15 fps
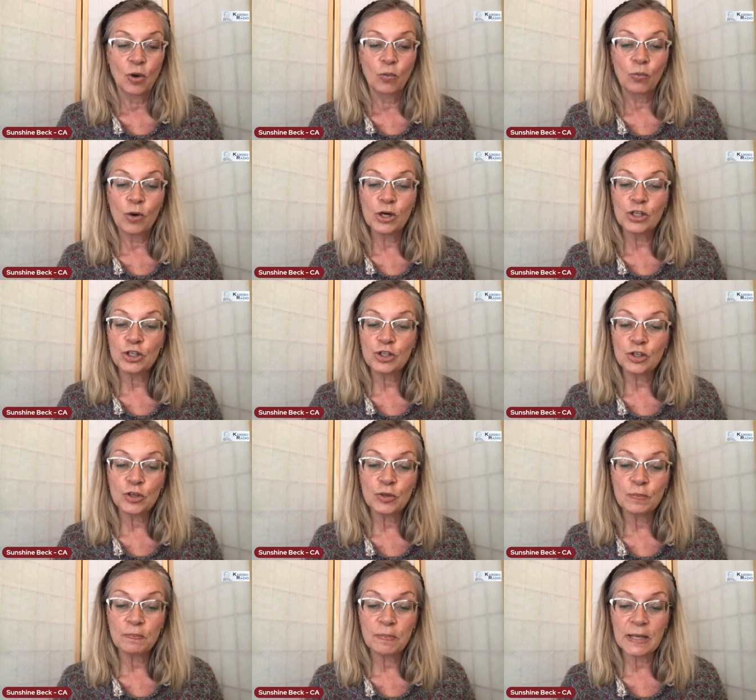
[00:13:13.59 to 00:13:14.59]
what
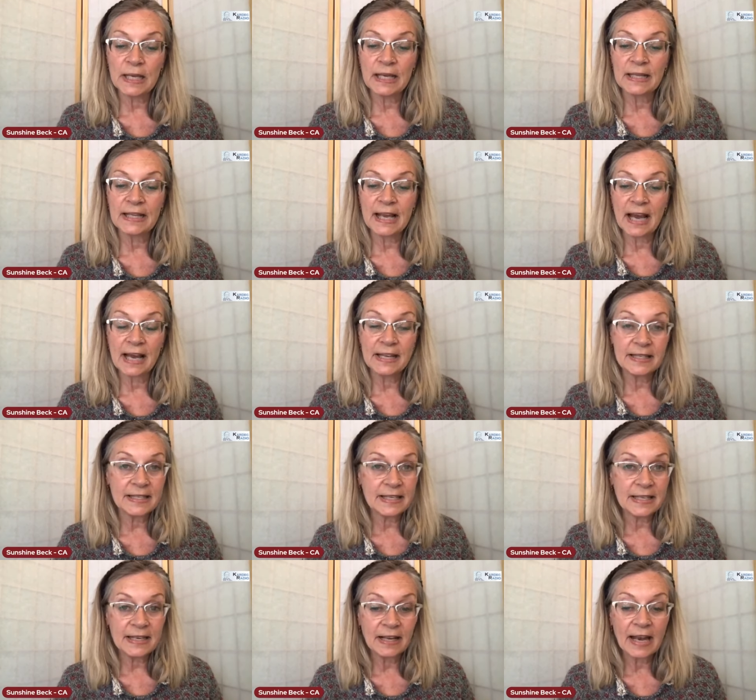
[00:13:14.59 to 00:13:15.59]
should be the
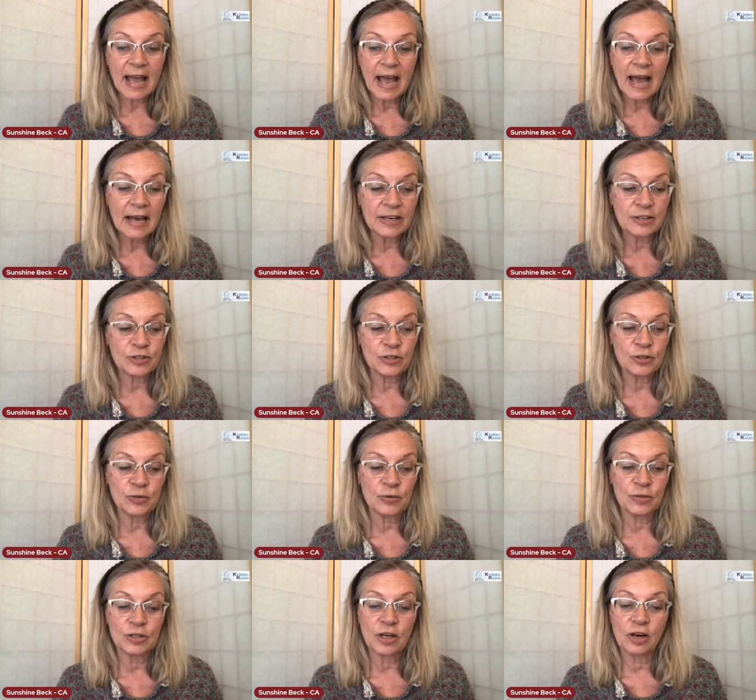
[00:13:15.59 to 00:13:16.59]
ideal
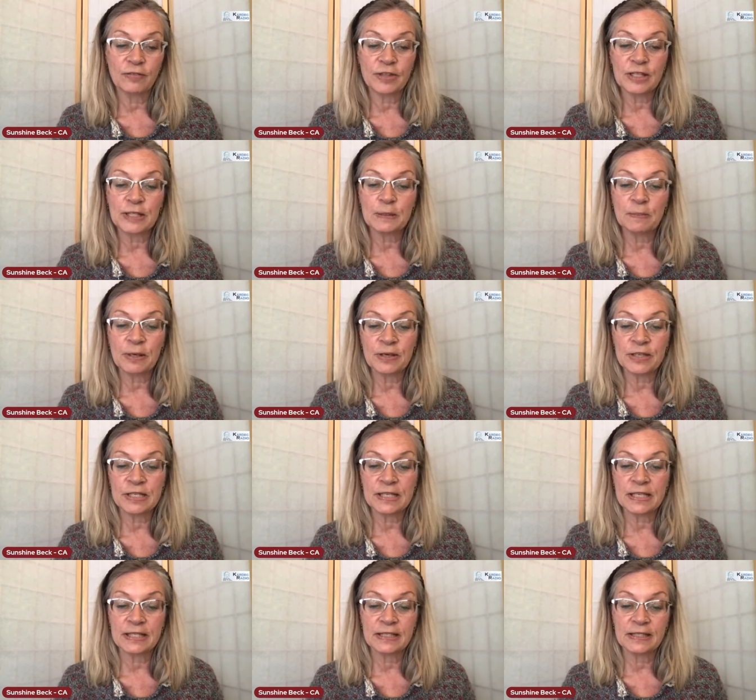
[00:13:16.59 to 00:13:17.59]
attitude of the
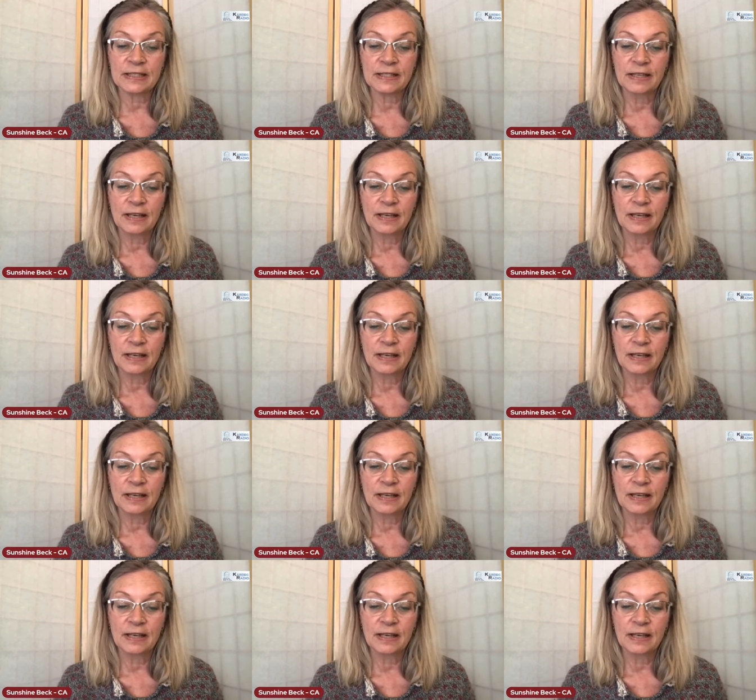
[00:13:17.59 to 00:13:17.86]
spiritist